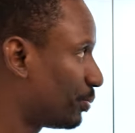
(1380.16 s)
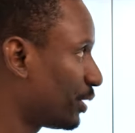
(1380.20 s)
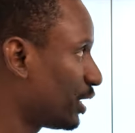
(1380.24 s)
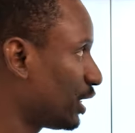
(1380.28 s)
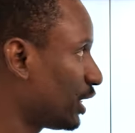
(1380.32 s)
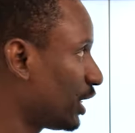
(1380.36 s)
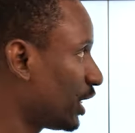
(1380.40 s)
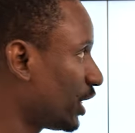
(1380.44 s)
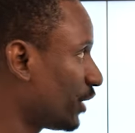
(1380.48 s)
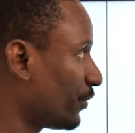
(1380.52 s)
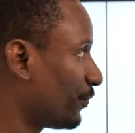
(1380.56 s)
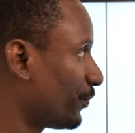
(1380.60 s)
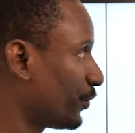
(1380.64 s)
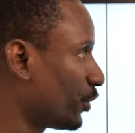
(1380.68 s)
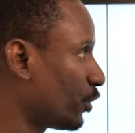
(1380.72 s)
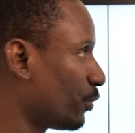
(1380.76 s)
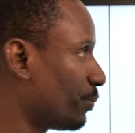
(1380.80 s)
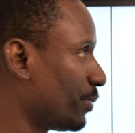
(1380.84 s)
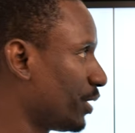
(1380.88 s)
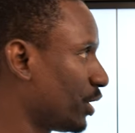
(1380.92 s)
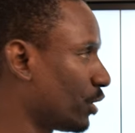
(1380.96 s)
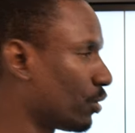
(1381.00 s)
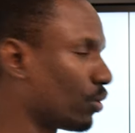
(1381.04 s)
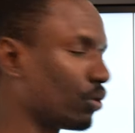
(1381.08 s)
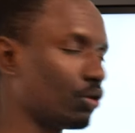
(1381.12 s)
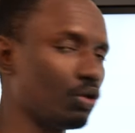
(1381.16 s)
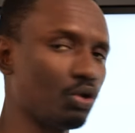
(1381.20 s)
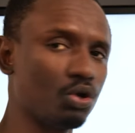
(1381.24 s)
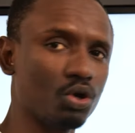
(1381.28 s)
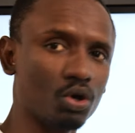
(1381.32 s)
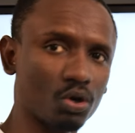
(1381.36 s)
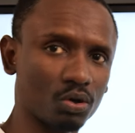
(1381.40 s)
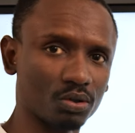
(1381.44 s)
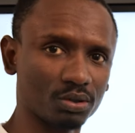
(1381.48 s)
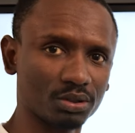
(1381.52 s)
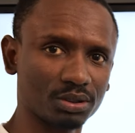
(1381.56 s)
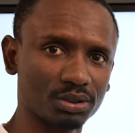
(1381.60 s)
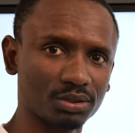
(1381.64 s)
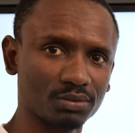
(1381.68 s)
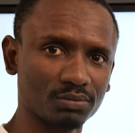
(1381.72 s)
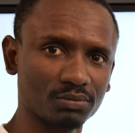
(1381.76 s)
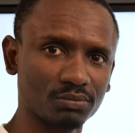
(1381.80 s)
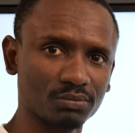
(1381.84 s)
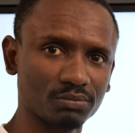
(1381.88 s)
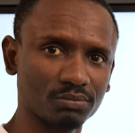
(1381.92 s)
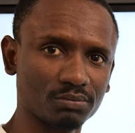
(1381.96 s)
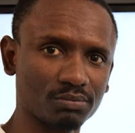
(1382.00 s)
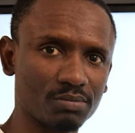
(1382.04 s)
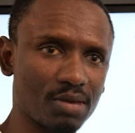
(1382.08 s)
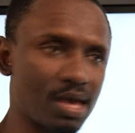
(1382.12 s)
believe you me or not,
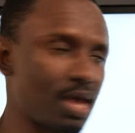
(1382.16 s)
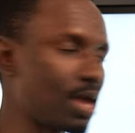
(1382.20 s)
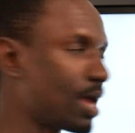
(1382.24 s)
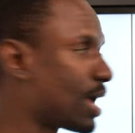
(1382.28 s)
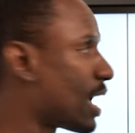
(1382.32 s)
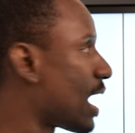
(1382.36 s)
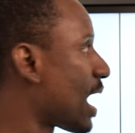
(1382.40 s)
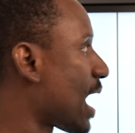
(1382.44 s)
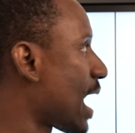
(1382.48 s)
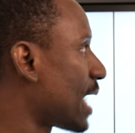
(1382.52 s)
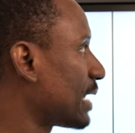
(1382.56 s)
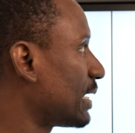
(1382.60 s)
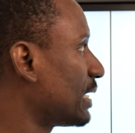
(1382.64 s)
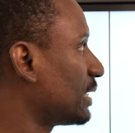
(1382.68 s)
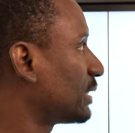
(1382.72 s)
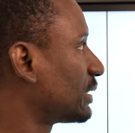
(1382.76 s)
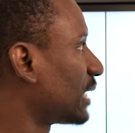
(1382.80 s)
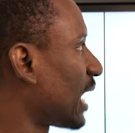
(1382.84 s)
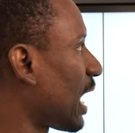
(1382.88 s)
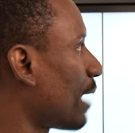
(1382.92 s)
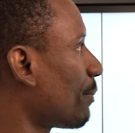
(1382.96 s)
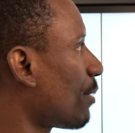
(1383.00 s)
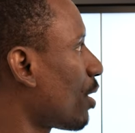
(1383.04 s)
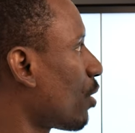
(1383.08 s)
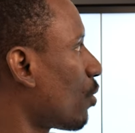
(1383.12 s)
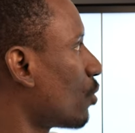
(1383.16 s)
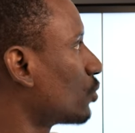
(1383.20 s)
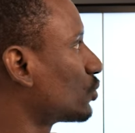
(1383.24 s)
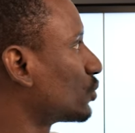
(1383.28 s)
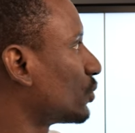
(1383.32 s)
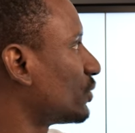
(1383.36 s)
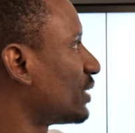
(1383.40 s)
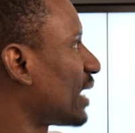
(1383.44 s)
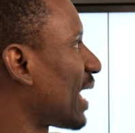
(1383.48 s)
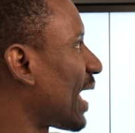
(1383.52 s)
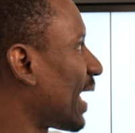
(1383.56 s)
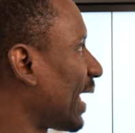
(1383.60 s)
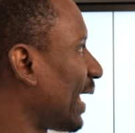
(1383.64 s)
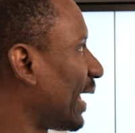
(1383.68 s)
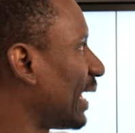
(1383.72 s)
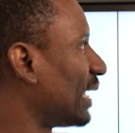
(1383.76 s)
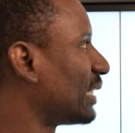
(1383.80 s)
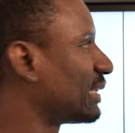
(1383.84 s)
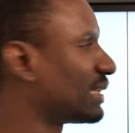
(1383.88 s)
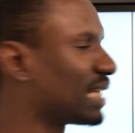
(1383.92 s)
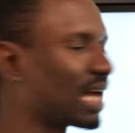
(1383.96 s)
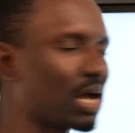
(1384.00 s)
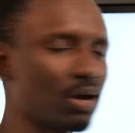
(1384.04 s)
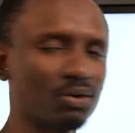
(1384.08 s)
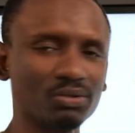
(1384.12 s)
at the time I was on that
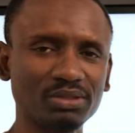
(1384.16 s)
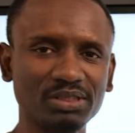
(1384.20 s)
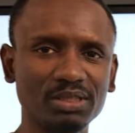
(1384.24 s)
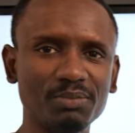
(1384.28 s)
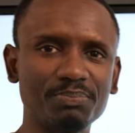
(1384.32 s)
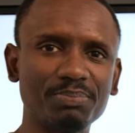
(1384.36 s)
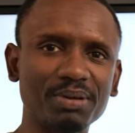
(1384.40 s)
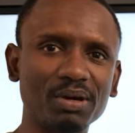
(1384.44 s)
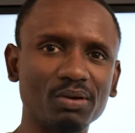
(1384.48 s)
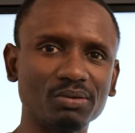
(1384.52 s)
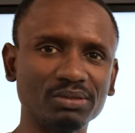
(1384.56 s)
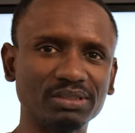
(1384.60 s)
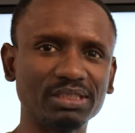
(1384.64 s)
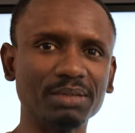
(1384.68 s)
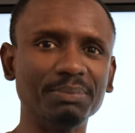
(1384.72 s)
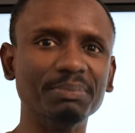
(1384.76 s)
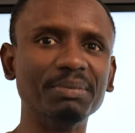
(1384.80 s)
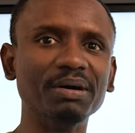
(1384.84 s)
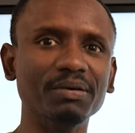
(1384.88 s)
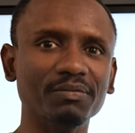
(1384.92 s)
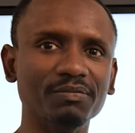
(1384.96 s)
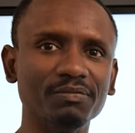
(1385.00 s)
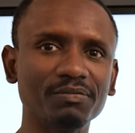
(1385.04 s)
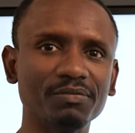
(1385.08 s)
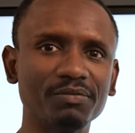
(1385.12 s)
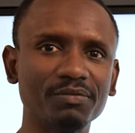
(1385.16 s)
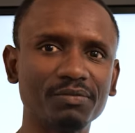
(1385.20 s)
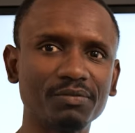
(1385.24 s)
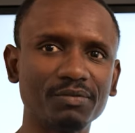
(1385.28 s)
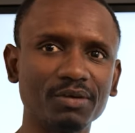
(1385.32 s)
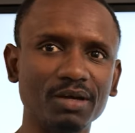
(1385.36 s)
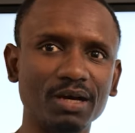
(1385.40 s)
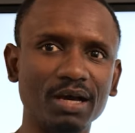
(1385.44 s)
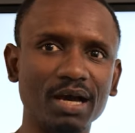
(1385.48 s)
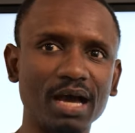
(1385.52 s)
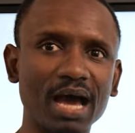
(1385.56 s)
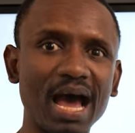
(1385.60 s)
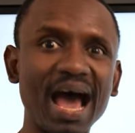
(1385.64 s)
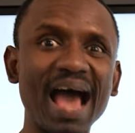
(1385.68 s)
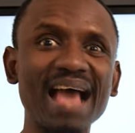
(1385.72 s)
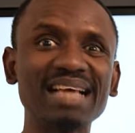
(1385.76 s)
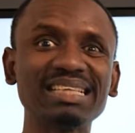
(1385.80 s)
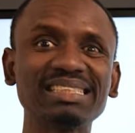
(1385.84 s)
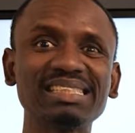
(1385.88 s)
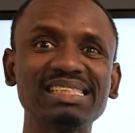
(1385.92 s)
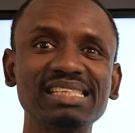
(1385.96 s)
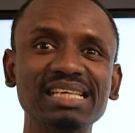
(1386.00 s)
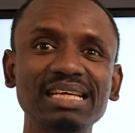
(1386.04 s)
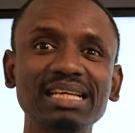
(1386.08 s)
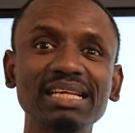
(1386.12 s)
£8,000 a month, I
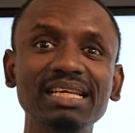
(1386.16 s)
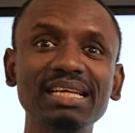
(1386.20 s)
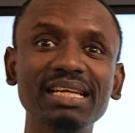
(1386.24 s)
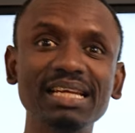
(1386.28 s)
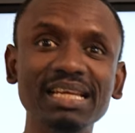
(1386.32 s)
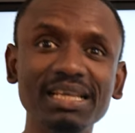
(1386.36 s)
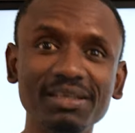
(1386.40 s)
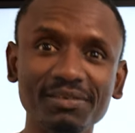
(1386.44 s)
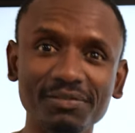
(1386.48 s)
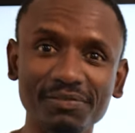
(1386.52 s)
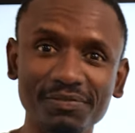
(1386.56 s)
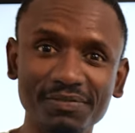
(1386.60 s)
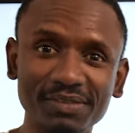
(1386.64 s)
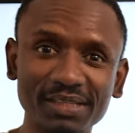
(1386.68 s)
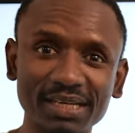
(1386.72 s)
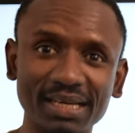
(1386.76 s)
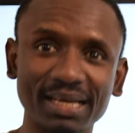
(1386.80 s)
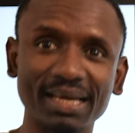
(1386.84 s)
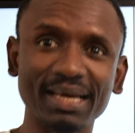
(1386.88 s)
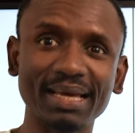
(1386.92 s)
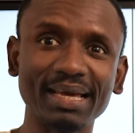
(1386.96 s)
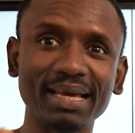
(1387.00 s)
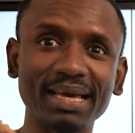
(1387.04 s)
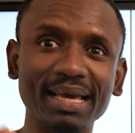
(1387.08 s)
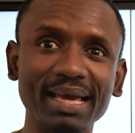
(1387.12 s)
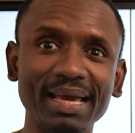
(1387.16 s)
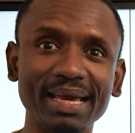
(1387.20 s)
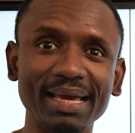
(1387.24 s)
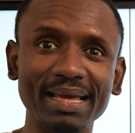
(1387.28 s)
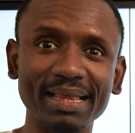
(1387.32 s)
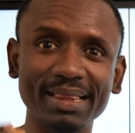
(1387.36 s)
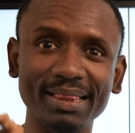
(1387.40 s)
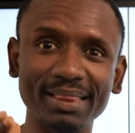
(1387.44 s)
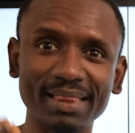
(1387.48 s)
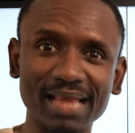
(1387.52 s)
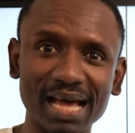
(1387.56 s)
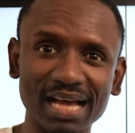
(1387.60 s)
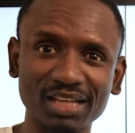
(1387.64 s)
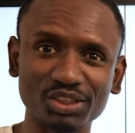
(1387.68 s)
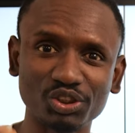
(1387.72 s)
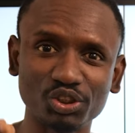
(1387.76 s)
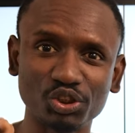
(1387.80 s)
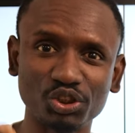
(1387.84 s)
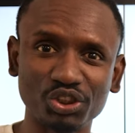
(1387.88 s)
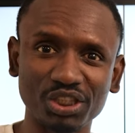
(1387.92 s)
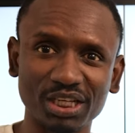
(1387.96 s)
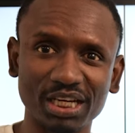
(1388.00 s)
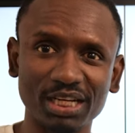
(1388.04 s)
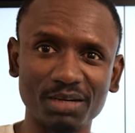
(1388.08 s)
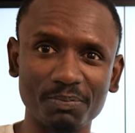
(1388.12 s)
still lived in that
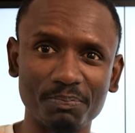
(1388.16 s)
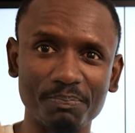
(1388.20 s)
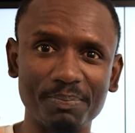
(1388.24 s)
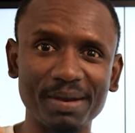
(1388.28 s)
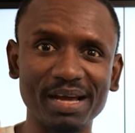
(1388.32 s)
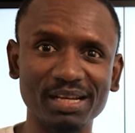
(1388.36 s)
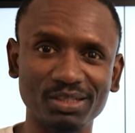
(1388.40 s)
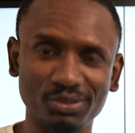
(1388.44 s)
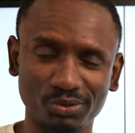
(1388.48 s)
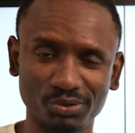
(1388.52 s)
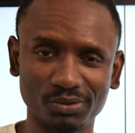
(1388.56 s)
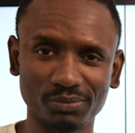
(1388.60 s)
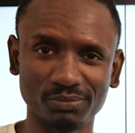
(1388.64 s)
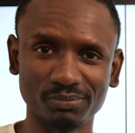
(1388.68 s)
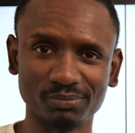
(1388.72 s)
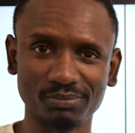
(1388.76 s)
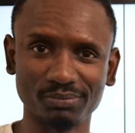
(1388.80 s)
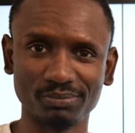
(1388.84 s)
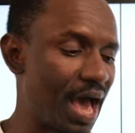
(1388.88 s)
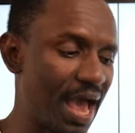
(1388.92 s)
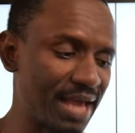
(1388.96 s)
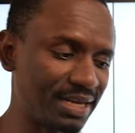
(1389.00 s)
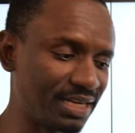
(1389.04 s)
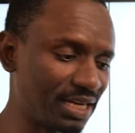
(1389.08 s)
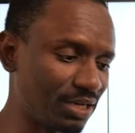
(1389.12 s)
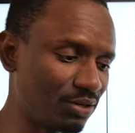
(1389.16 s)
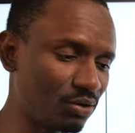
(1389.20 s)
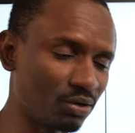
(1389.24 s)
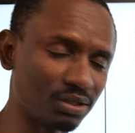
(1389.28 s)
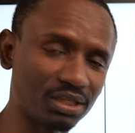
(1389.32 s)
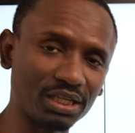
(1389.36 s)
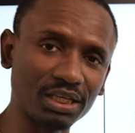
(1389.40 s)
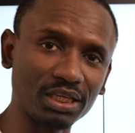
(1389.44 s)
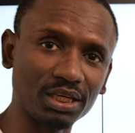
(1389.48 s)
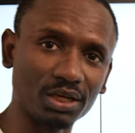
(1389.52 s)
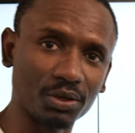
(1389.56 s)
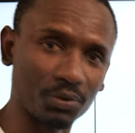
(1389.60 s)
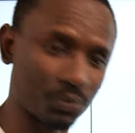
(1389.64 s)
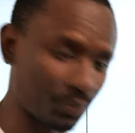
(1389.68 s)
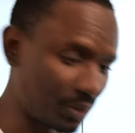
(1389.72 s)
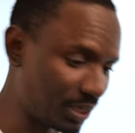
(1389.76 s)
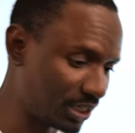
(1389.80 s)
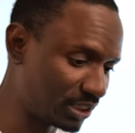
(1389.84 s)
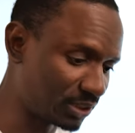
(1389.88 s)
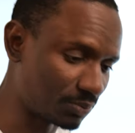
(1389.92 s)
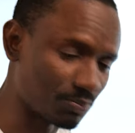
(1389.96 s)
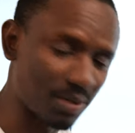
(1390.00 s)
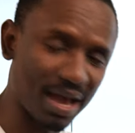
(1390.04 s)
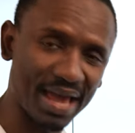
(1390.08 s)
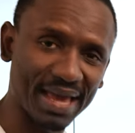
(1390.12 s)
shared bedroom. I did not
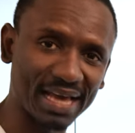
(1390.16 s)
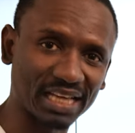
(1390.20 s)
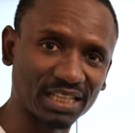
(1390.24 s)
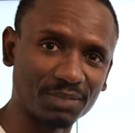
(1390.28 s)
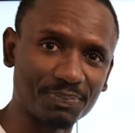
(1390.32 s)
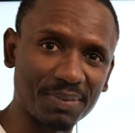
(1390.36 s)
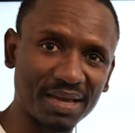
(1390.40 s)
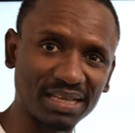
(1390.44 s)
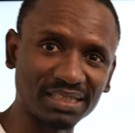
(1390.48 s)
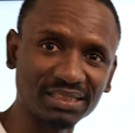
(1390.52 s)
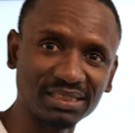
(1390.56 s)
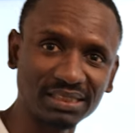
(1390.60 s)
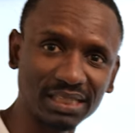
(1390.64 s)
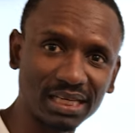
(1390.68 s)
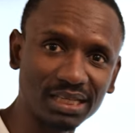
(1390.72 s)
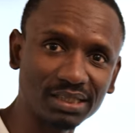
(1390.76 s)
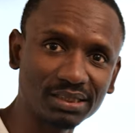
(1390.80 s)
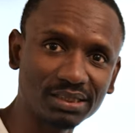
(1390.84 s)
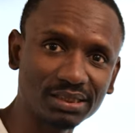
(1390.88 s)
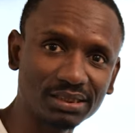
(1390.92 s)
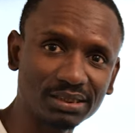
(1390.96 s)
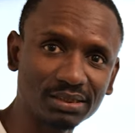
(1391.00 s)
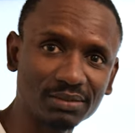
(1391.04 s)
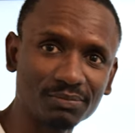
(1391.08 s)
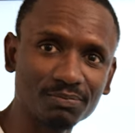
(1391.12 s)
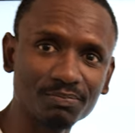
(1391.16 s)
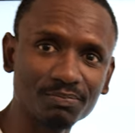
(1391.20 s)
increase my expenses.